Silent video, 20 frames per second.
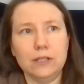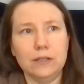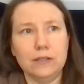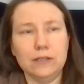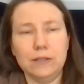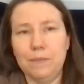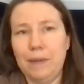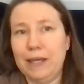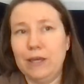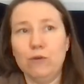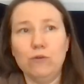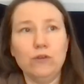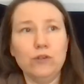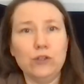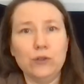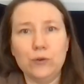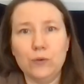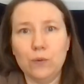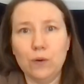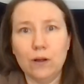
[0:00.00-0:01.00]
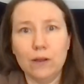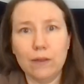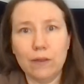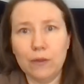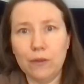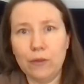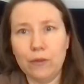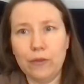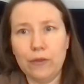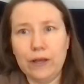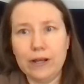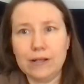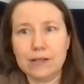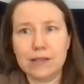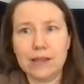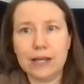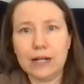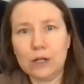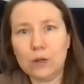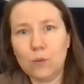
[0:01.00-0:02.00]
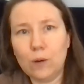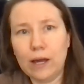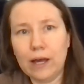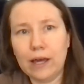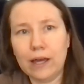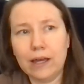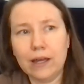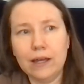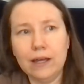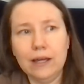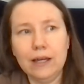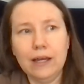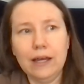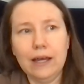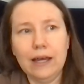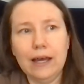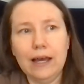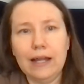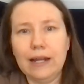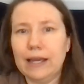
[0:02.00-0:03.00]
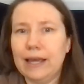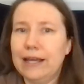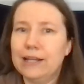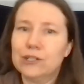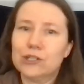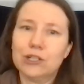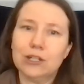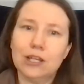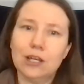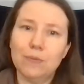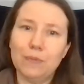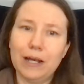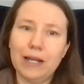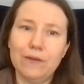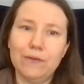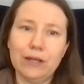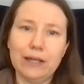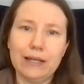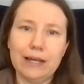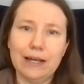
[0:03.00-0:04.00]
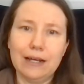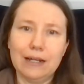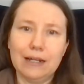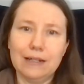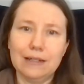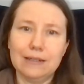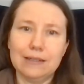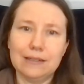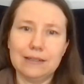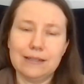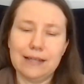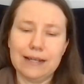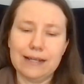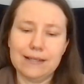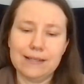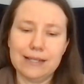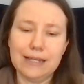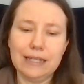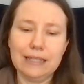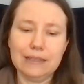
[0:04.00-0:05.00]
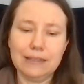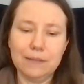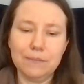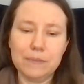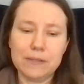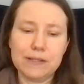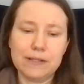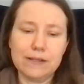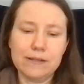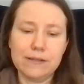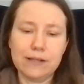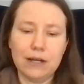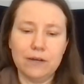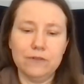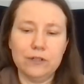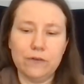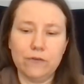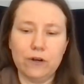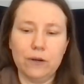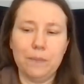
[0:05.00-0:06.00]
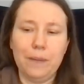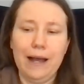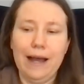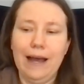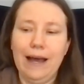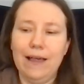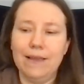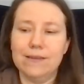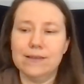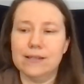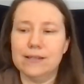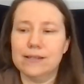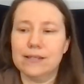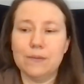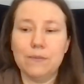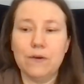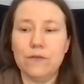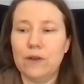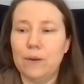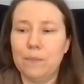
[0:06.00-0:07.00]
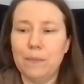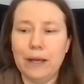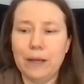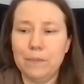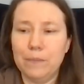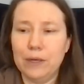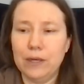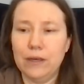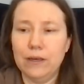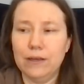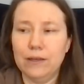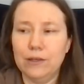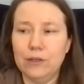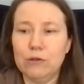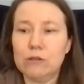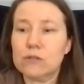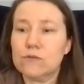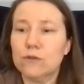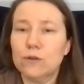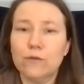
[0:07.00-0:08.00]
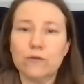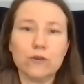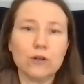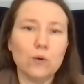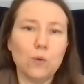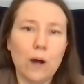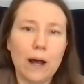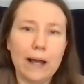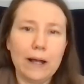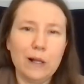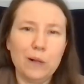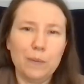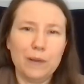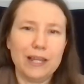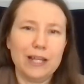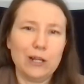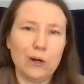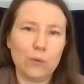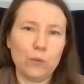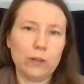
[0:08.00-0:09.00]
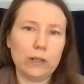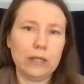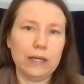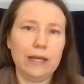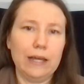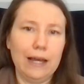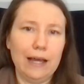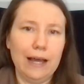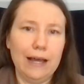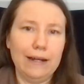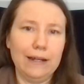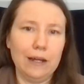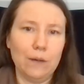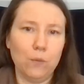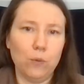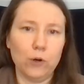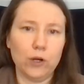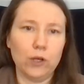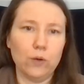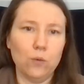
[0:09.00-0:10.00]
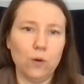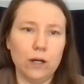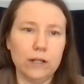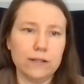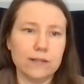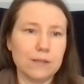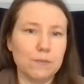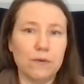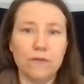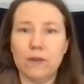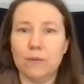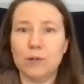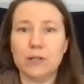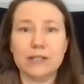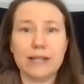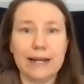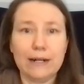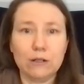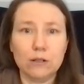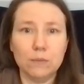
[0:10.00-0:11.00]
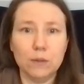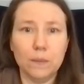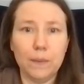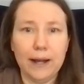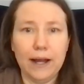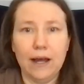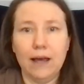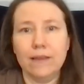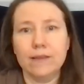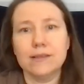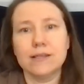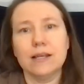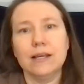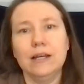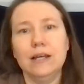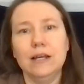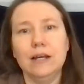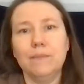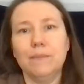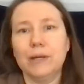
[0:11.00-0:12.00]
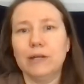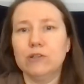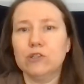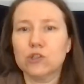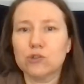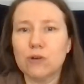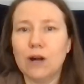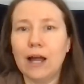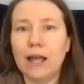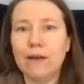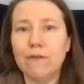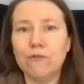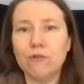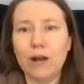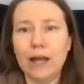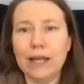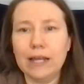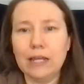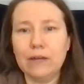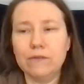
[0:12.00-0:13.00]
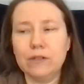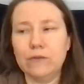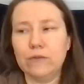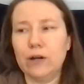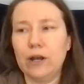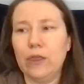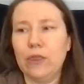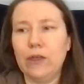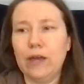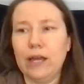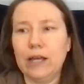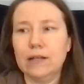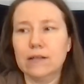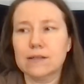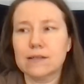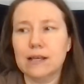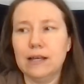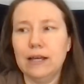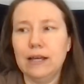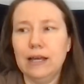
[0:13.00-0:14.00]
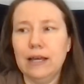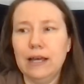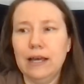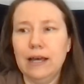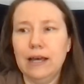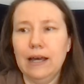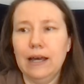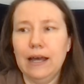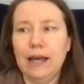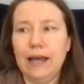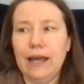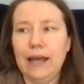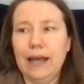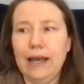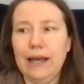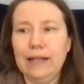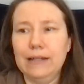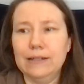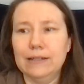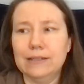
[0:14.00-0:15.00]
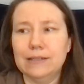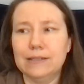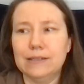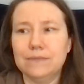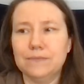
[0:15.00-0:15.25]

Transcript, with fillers: make you do things their way. And occasionally you might even see glimpses of different paths, and some of them might be useful for a while, but they don't really end up where you want. Some of them are terrible paths, but you try a variety of different things, and